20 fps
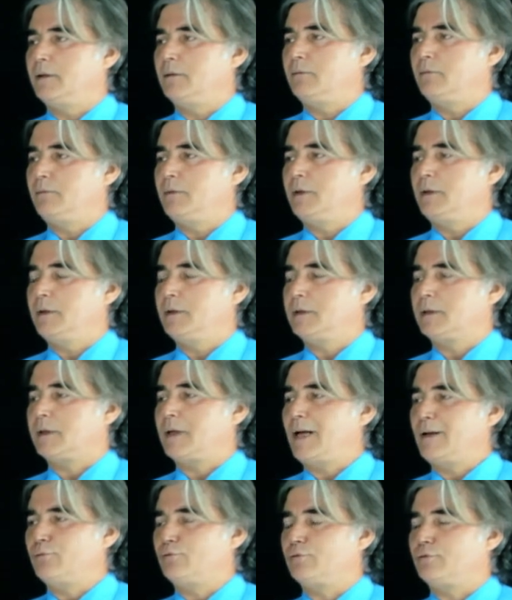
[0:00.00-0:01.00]
we
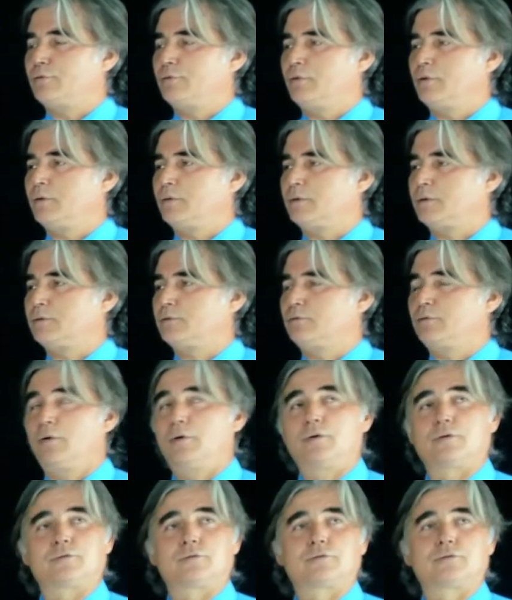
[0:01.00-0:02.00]
try to
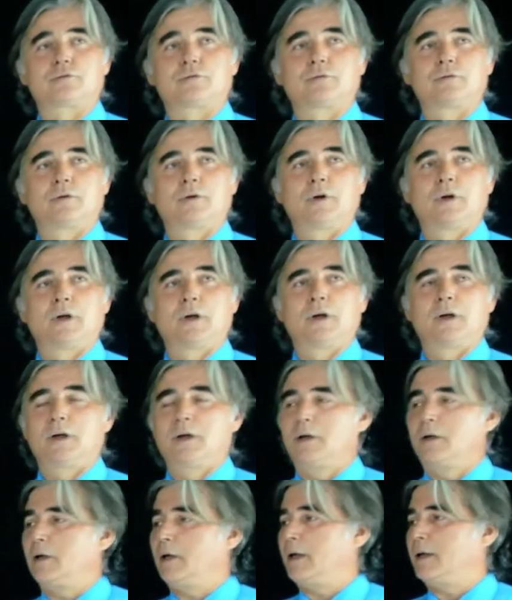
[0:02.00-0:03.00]
research
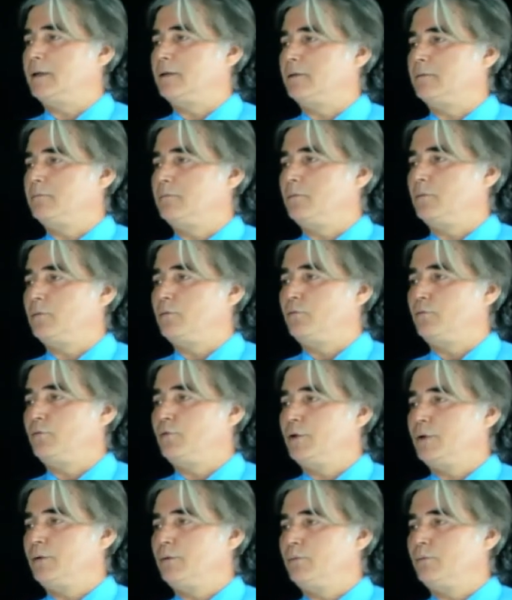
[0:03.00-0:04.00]
and
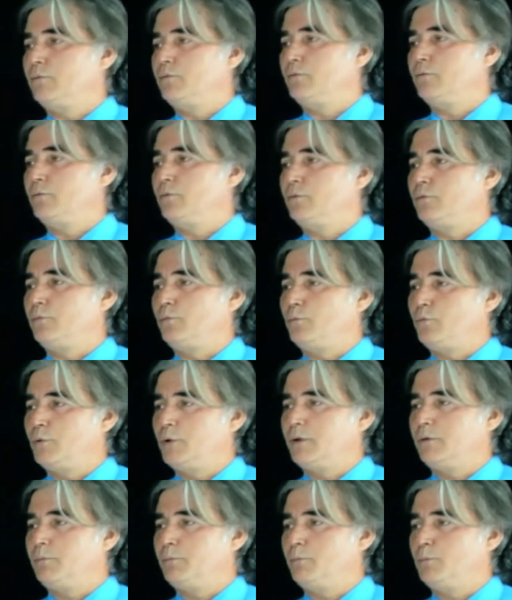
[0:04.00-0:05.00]

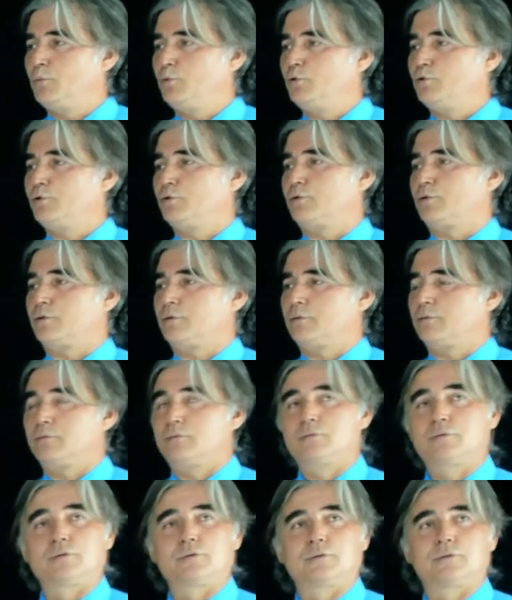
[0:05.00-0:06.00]
we measure
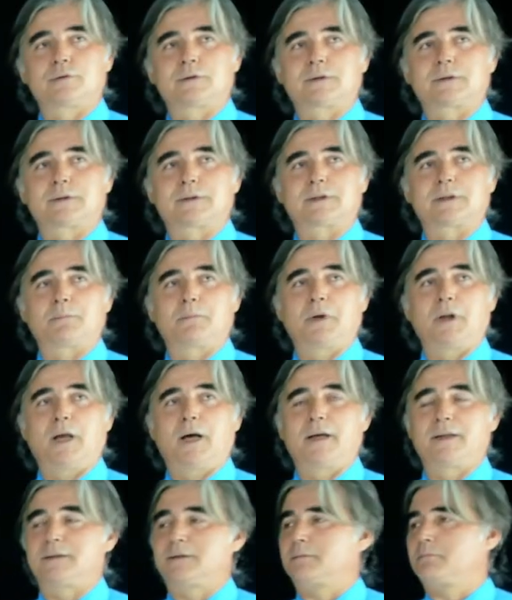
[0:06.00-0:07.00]
to
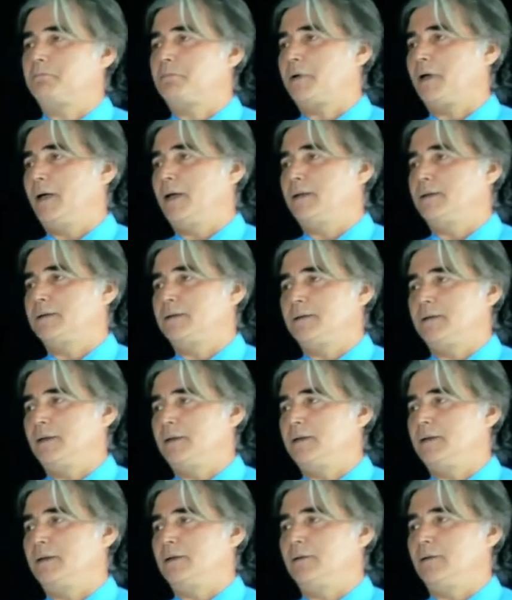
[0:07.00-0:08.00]
stabilize price
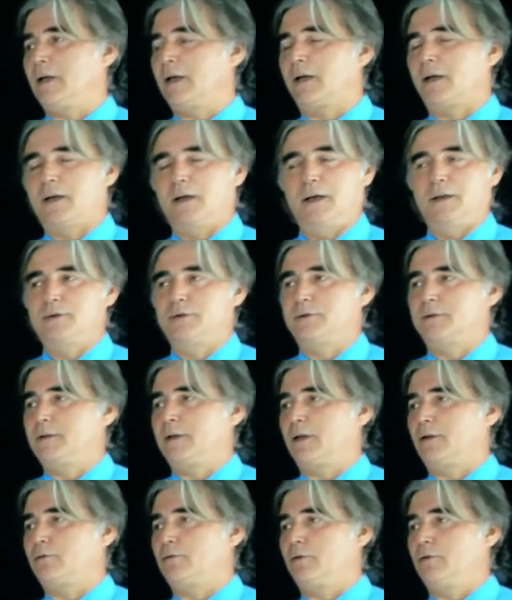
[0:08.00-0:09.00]
in the agriculture
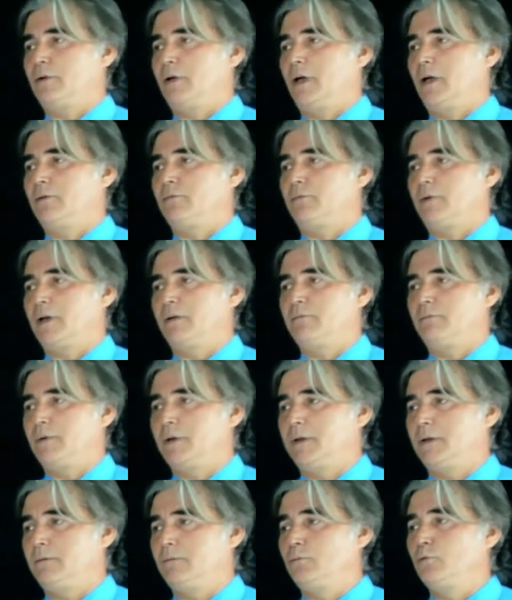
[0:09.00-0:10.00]
sector. How can we
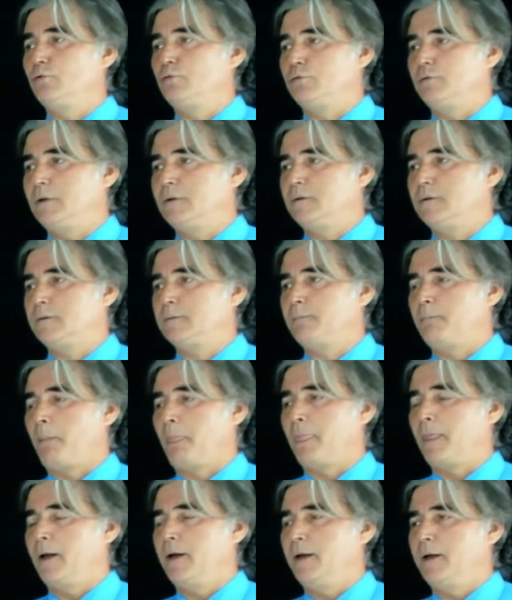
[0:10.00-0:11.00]
do this
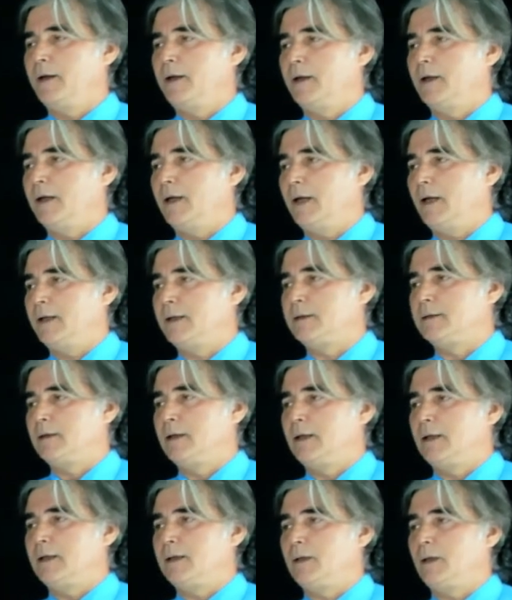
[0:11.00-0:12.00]
and
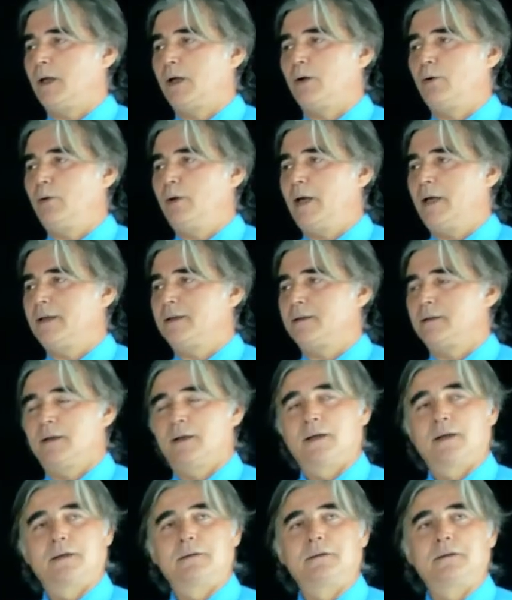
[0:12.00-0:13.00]
regulate
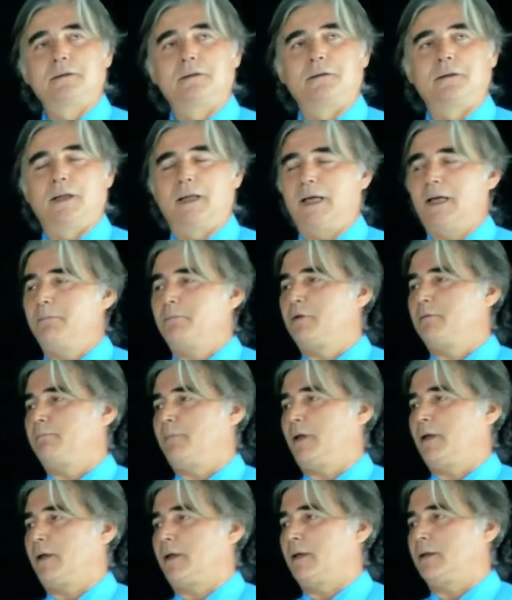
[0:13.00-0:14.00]
the labor
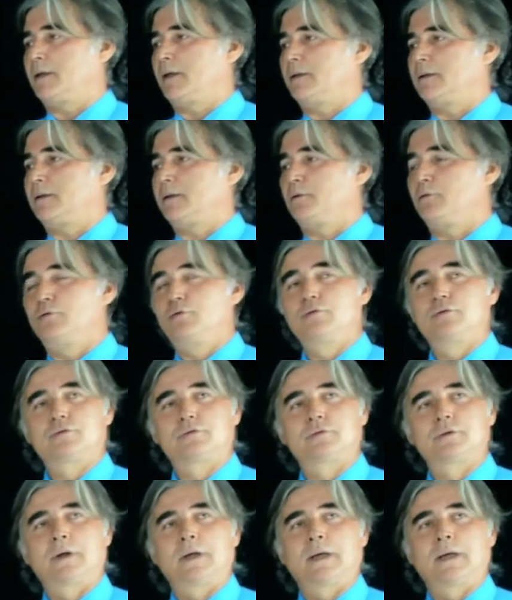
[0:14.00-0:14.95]
market and reduce